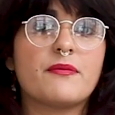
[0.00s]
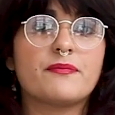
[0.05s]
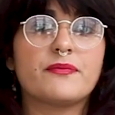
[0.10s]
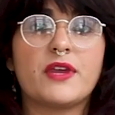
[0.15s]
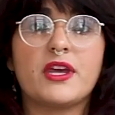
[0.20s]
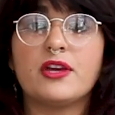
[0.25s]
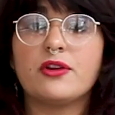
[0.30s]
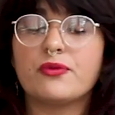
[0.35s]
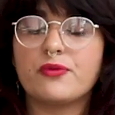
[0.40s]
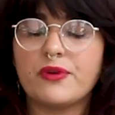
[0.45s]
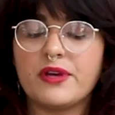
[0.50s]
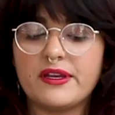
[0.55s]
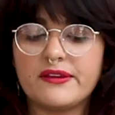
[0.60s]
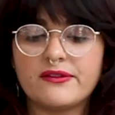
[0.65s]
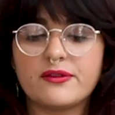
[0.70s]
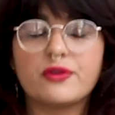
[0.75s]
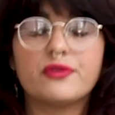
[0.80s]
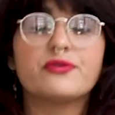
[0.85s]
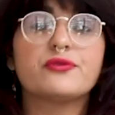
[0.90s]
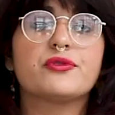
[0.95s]

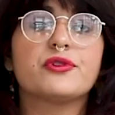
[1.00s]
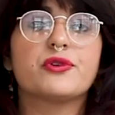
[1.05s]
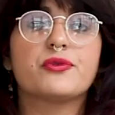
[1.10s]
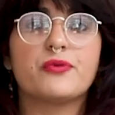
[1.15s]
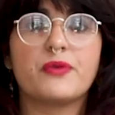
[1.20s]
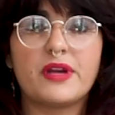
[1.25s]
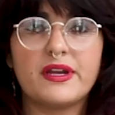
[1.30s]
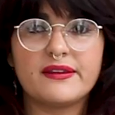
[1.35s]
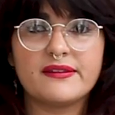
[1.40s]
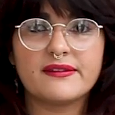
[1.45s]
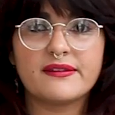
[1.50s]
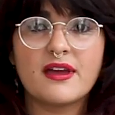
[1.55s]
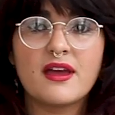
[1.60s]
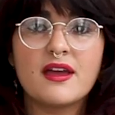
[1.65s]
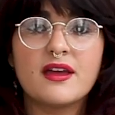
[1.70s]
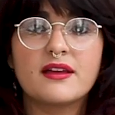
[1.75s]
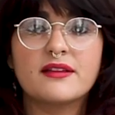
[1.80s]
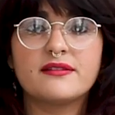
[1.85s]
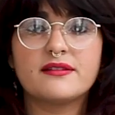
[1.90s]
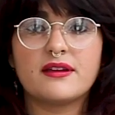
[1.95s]
increase or decrease
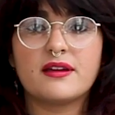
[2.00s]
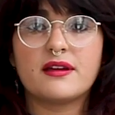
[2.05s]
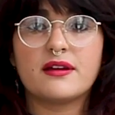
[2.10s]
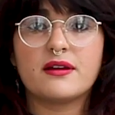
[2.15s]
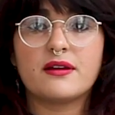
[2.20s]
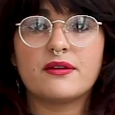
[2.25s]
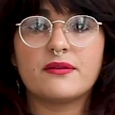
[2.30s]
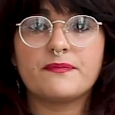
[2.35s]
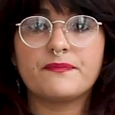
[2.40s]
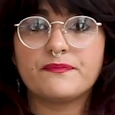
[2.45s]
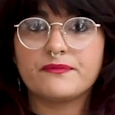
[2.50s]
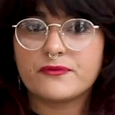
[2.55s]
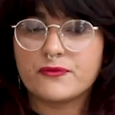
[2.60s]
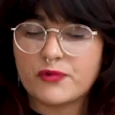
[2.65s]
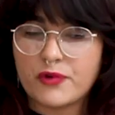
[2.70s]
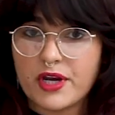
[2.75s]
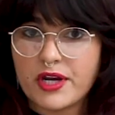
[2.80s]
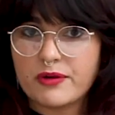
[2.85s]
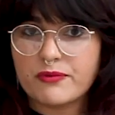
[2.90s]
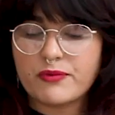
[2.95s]
the
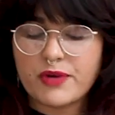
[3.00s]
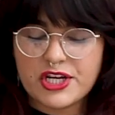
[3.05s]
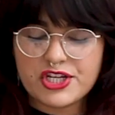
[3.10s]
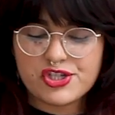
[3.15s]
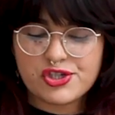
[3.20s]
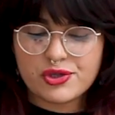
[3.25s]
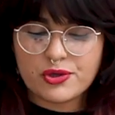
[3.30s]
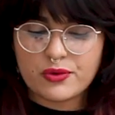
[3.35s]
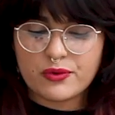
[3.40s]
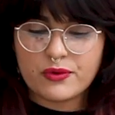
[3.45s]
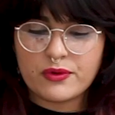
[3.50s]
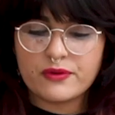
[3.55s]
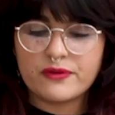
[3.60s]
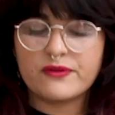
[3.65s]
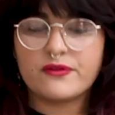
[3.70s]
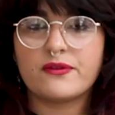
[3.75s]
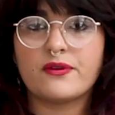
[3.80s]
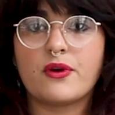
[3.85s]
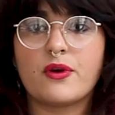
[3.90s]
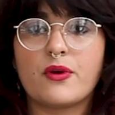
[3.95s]
ratio.
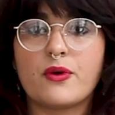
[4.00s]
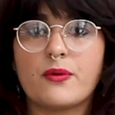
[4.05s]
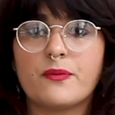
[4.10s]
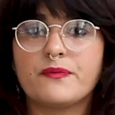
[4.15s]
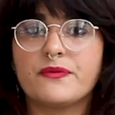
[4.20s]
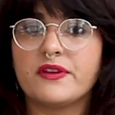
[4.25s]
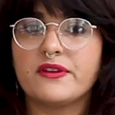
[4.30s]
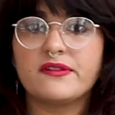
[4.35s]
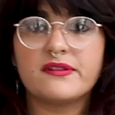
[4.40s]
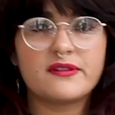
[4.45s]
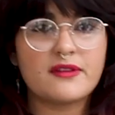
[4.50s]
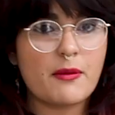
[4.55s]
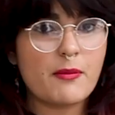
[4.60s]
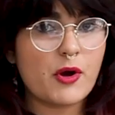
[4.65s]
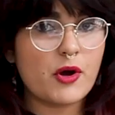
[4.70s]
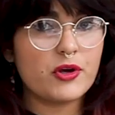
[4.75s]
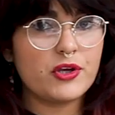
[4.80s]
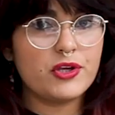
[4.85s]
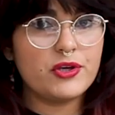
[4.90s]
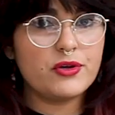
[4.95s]
So this is
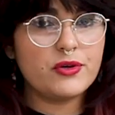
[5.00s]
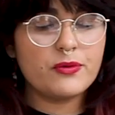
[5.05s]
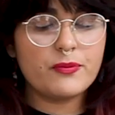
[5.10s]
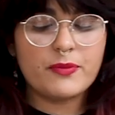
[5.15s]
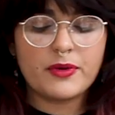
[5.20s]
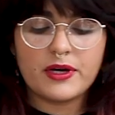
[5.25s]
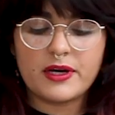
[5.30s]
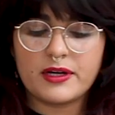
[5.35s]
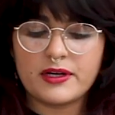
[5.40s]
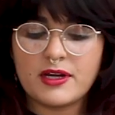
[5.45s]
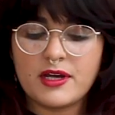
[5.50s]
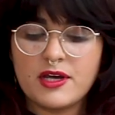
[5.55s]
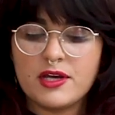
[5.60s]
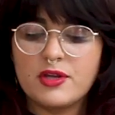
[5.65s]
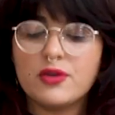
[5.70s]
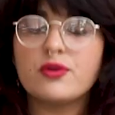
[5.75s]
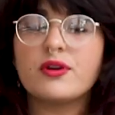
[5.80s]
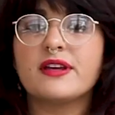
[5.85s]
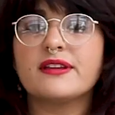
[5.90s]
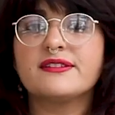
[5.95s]
about you, but
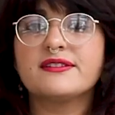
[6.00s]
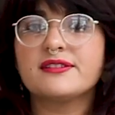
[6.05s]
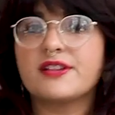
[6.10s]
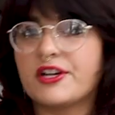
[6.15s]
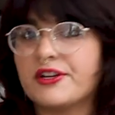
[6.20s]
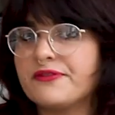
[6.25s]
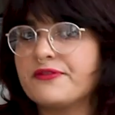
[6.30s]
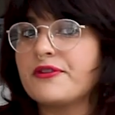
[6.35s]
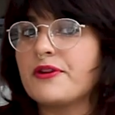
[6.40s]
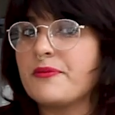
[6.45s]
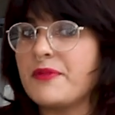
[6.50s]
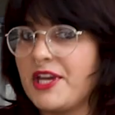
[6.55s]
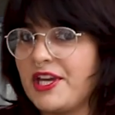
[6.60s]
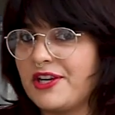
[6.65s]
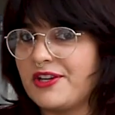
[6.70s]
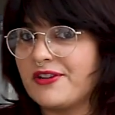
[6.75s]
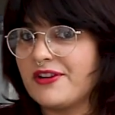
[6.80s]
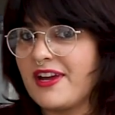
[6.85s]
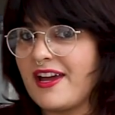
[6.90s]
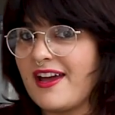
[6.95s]
you can start from
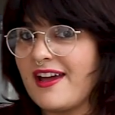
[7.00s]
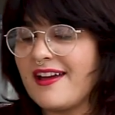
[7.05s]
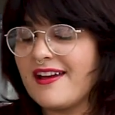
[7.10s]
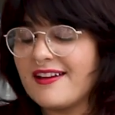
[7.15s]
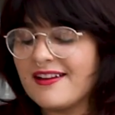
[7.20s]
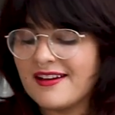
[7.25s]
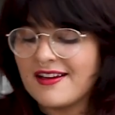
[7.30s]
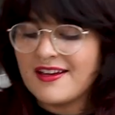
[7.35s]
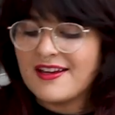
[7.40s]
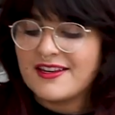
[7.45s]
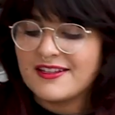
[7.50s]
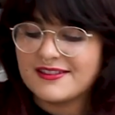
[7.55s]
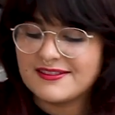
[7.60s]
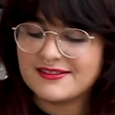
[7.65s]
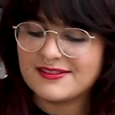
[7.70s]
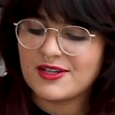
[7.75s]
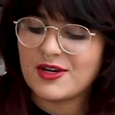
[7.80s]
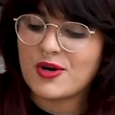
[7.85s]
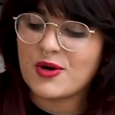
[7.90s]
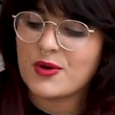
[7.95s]
here, okay?
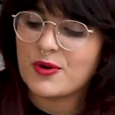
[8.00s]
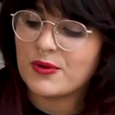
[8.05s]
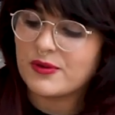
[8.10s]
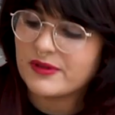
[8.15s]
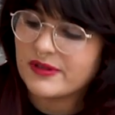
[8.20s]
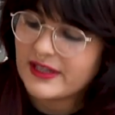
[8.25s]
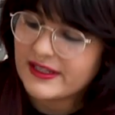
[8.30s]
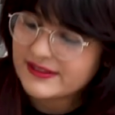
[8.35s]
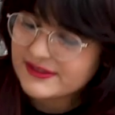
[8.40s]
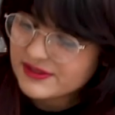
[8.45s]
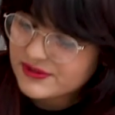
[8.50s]
So let's